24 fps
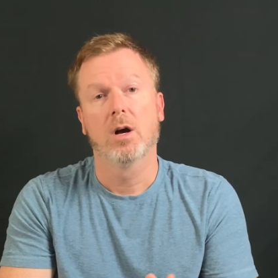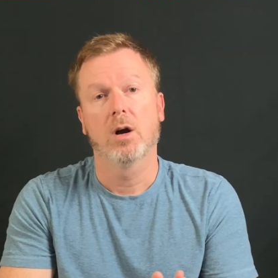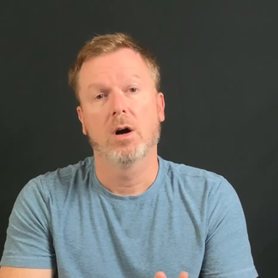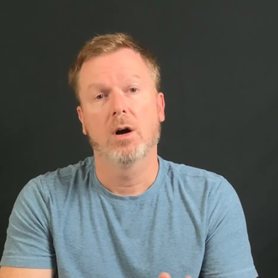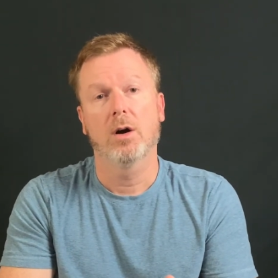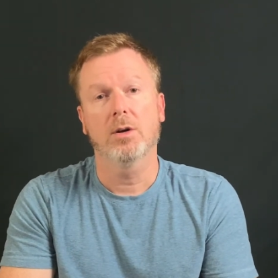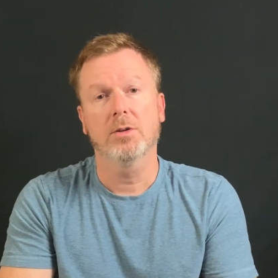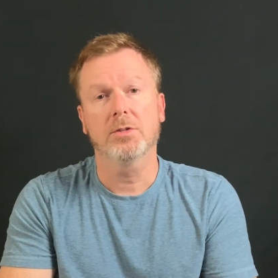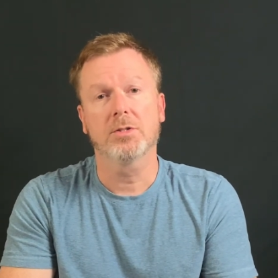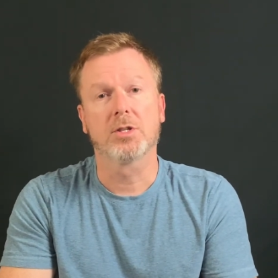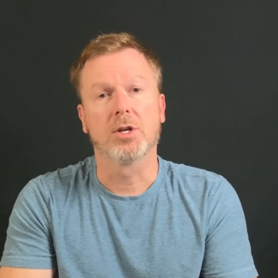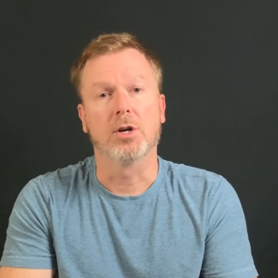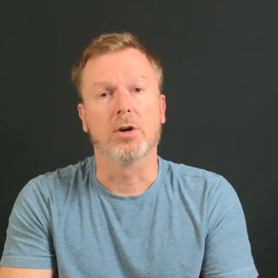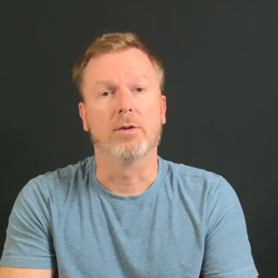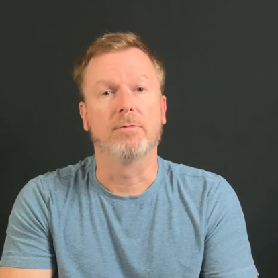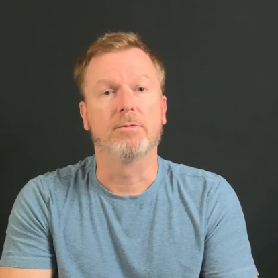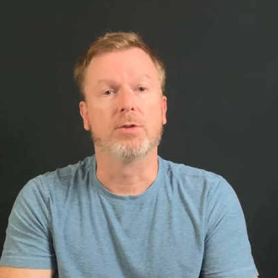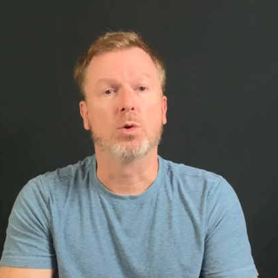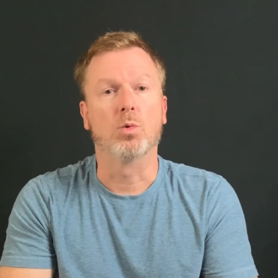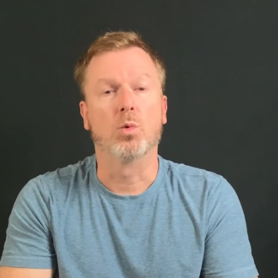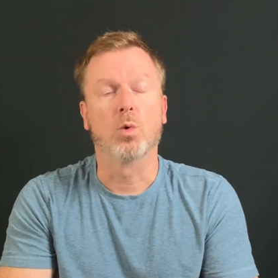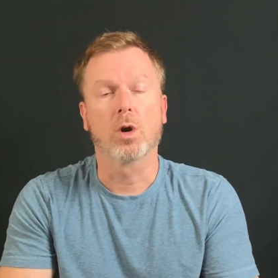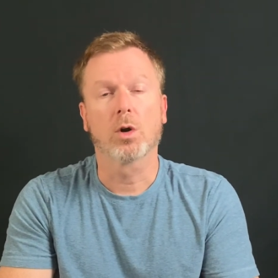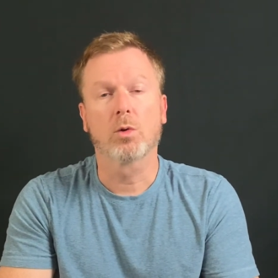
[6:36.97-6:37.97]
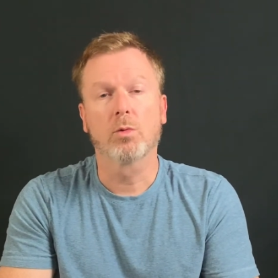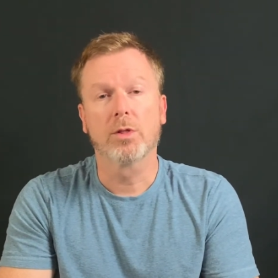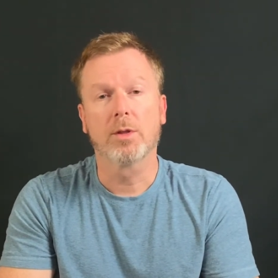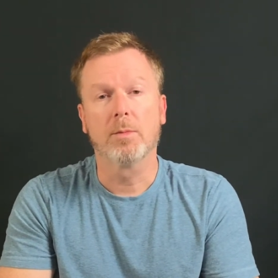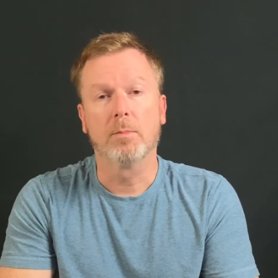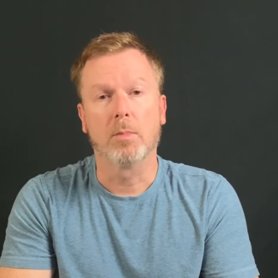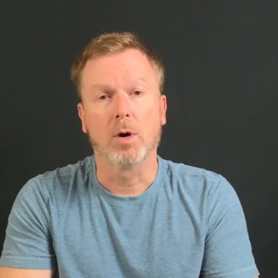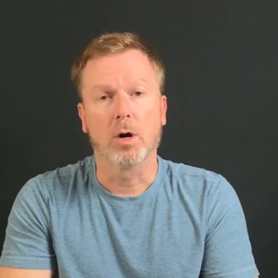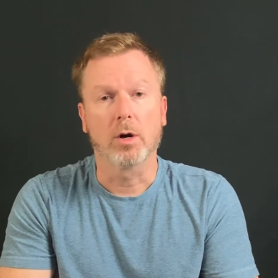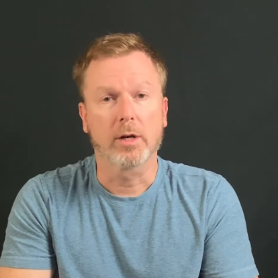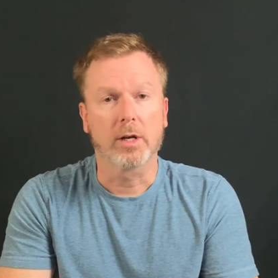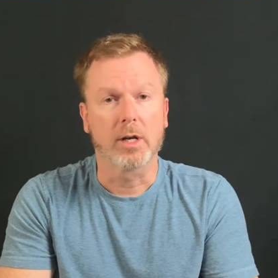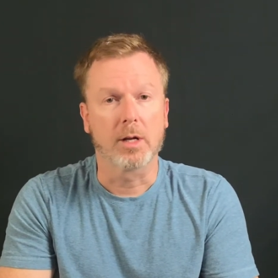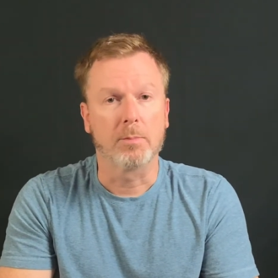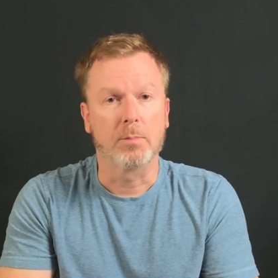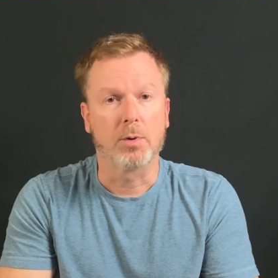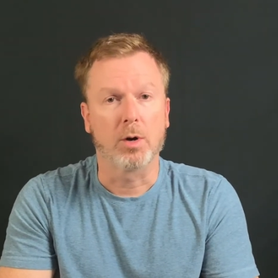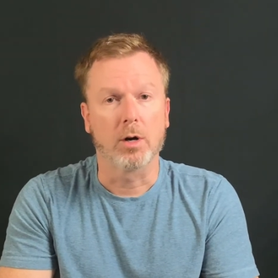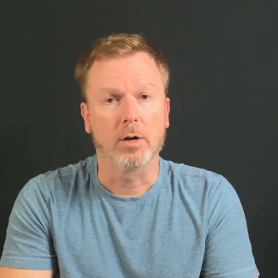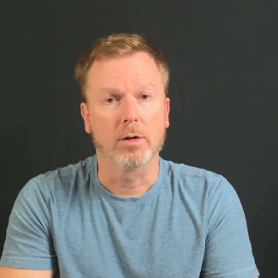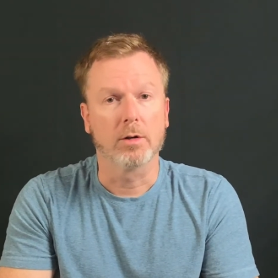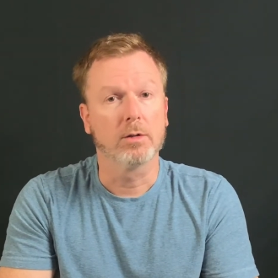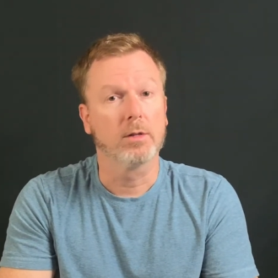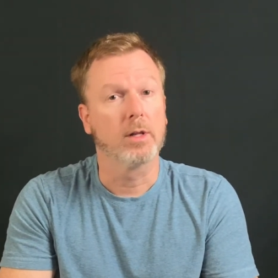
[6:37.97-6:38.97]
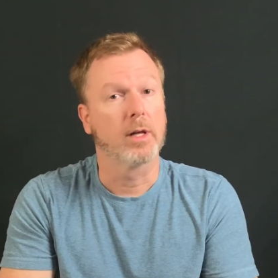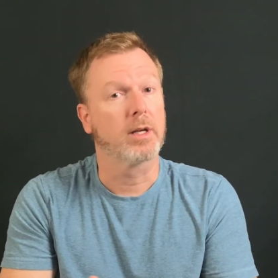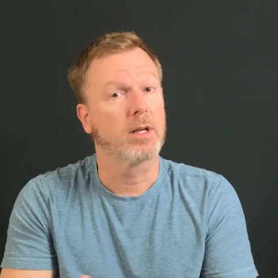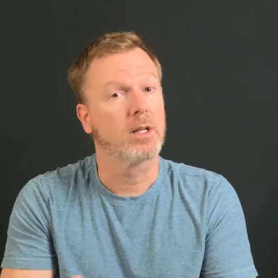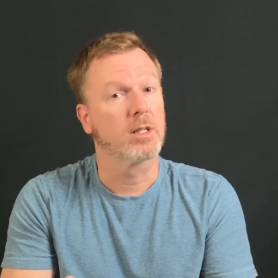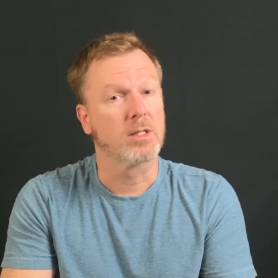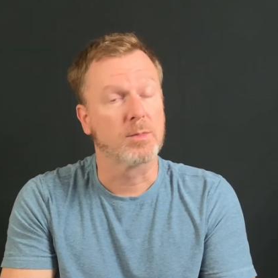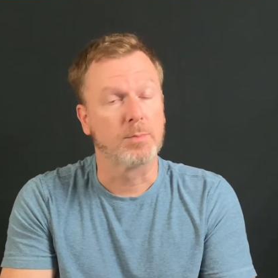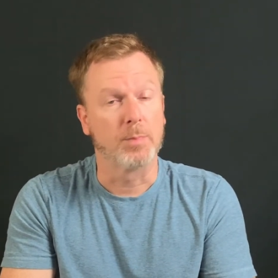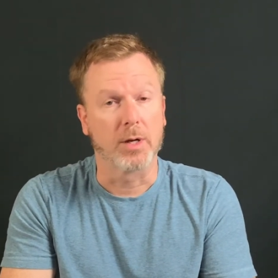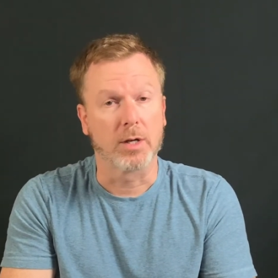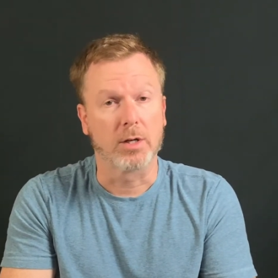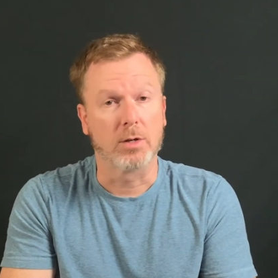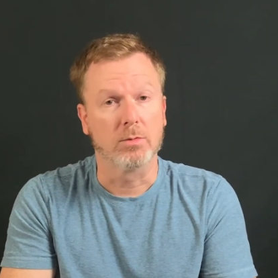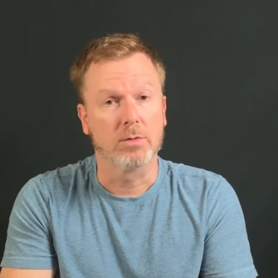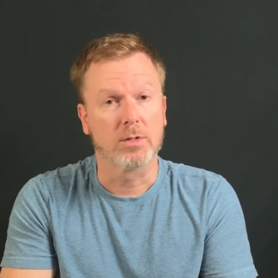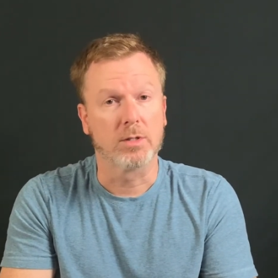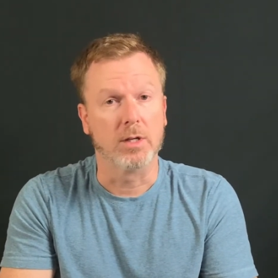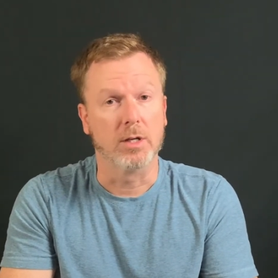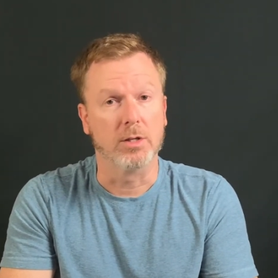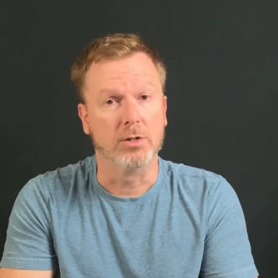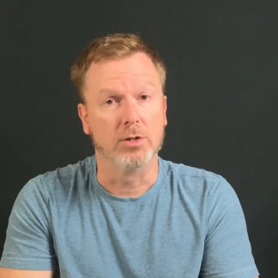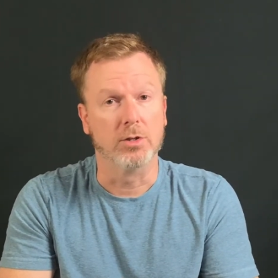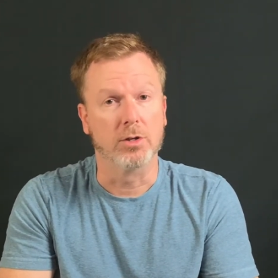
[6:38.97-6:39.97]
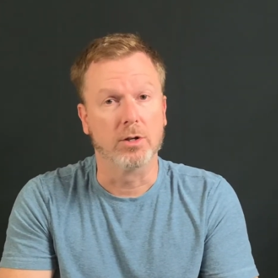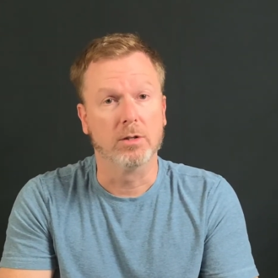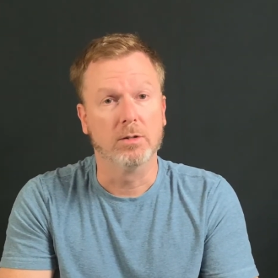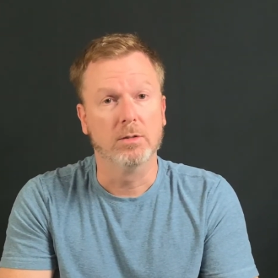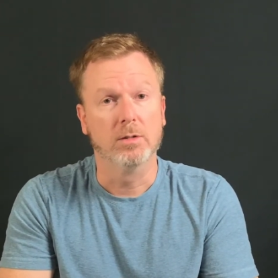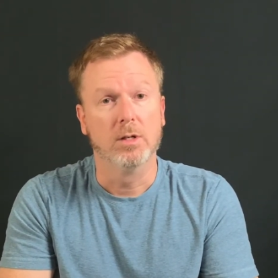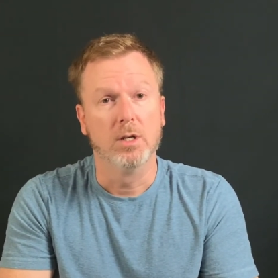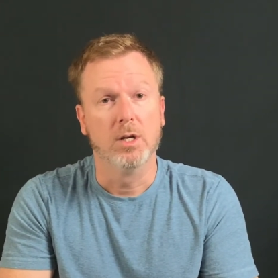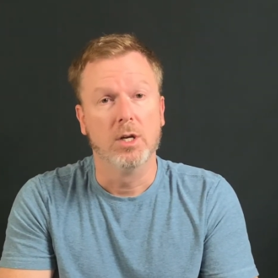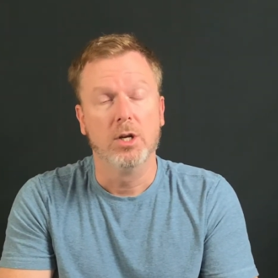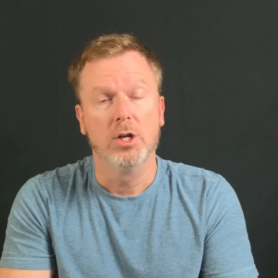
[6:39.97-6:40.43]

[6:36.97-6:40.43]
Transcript: Also, if you work with a marketing partner like Conspicuous Digital,